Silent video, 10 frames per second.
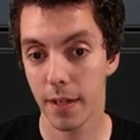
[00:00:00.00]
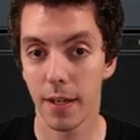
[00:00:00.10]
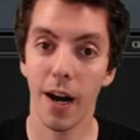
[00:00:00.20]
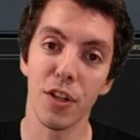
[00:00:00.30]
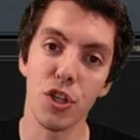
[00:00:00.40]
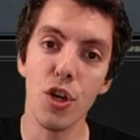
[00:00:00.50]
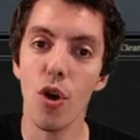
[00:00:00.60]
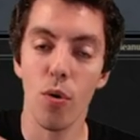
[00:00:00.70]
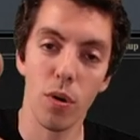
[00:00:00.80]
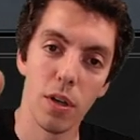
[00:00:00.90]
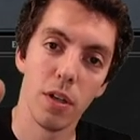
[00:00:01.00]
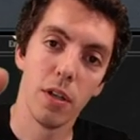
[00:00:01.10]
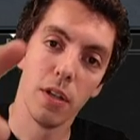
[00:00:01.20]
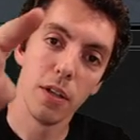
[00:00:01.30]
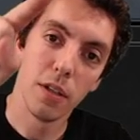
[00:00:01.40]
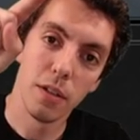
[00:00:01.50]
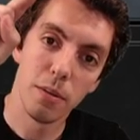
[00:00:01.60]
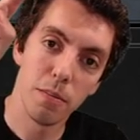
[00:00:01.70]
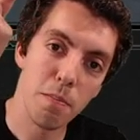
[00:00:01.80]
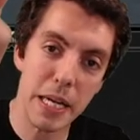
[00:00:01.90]
On you.
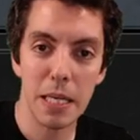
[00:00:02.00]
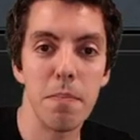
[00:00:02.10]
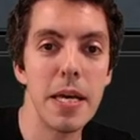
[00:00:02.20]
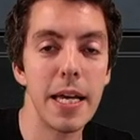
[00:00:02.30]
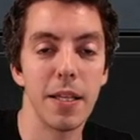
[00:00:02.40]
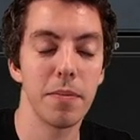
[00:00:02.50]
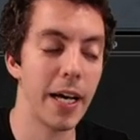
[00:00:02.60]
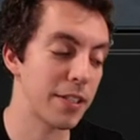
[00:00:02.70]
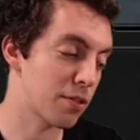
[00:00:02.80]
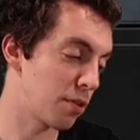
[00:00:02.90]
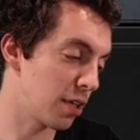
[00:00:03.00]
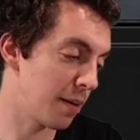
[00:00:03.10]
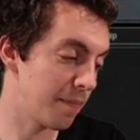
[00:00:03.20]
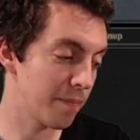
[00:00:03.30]
Meaning me and the I screwed it up.